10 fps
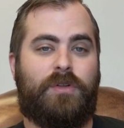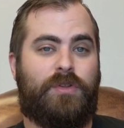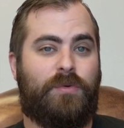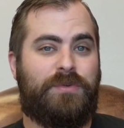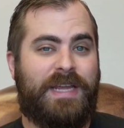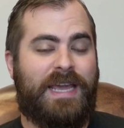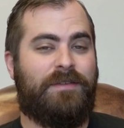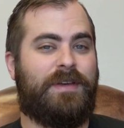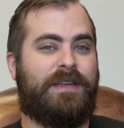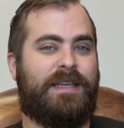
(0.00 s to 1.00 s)
So
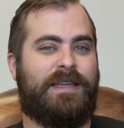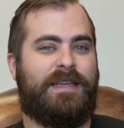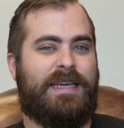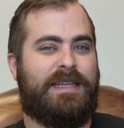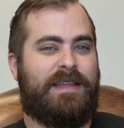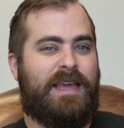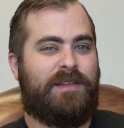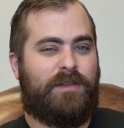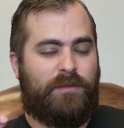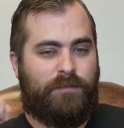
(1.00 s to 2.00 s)
David,
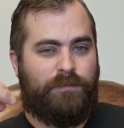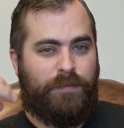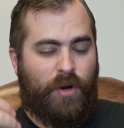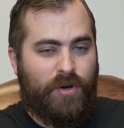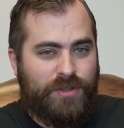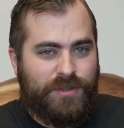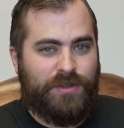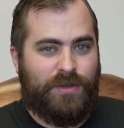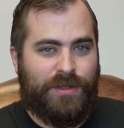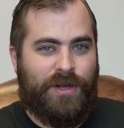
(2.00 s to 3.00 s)
his
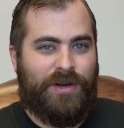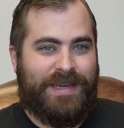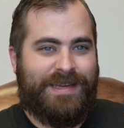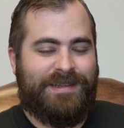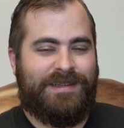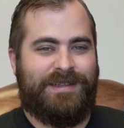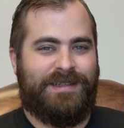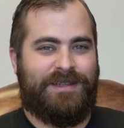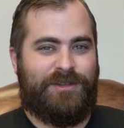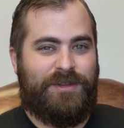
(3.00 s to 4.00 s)
personal longing,
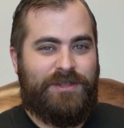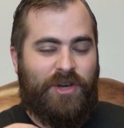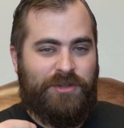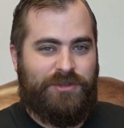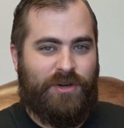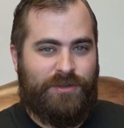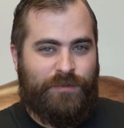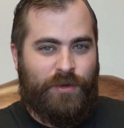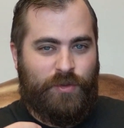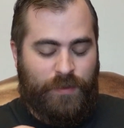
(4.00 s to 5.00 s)
so this all starts
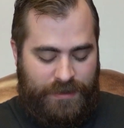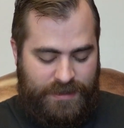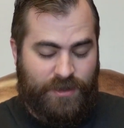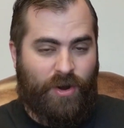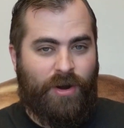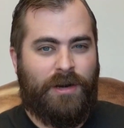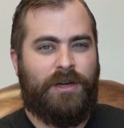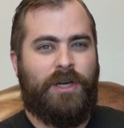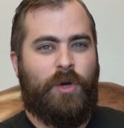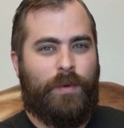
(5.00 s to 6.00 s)
first with his
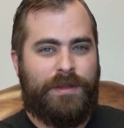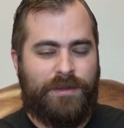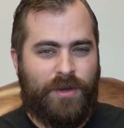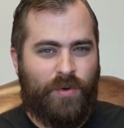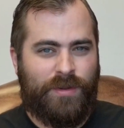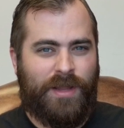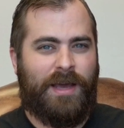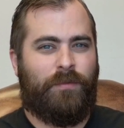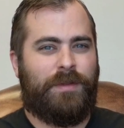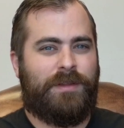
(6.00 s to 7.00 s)
heart, with his own
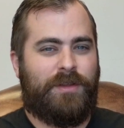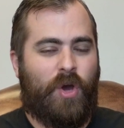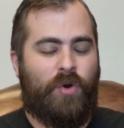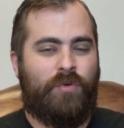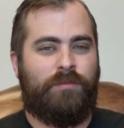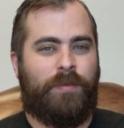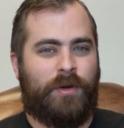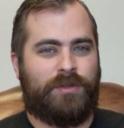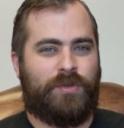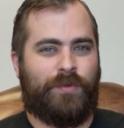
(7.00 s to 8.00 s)
life, with his own
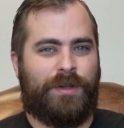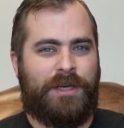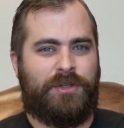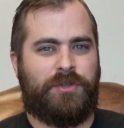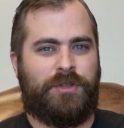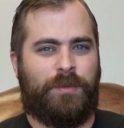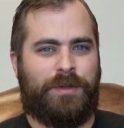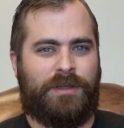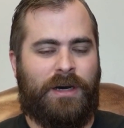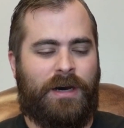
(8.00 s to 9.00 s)
personal relationship
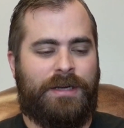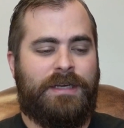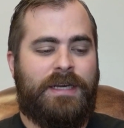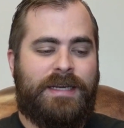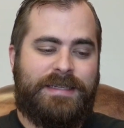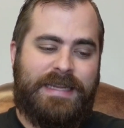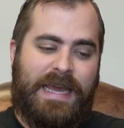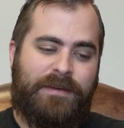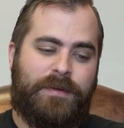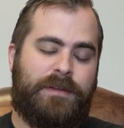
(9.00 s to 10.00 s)
with God.
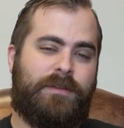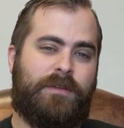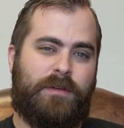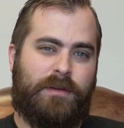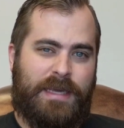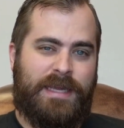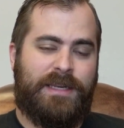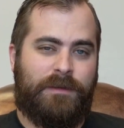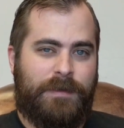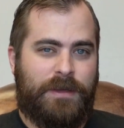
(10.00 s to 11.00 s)
David's
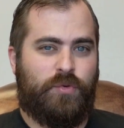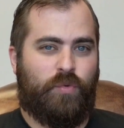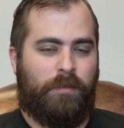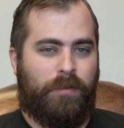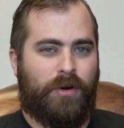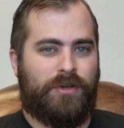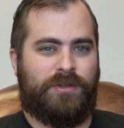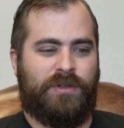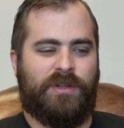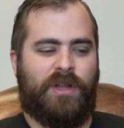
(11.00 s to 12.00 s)
individual
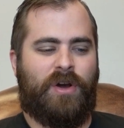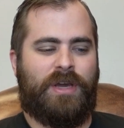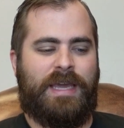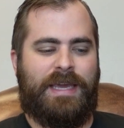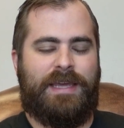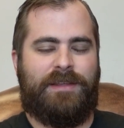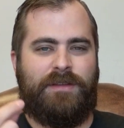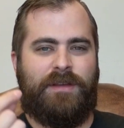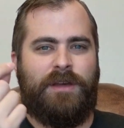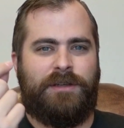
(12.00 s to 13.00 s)
personal longing
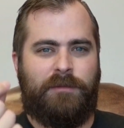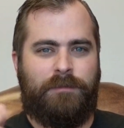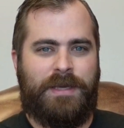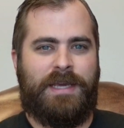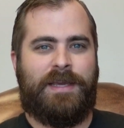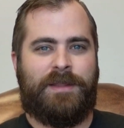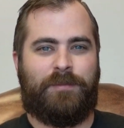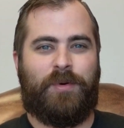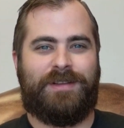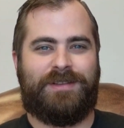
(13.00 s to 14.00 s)
is to be in
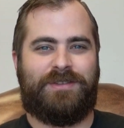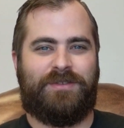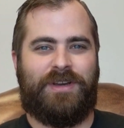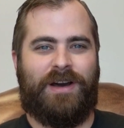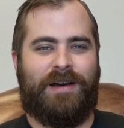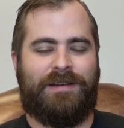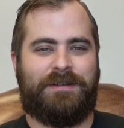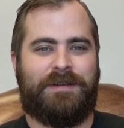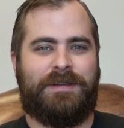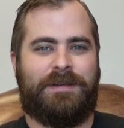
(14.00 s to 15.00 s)
the presence of God.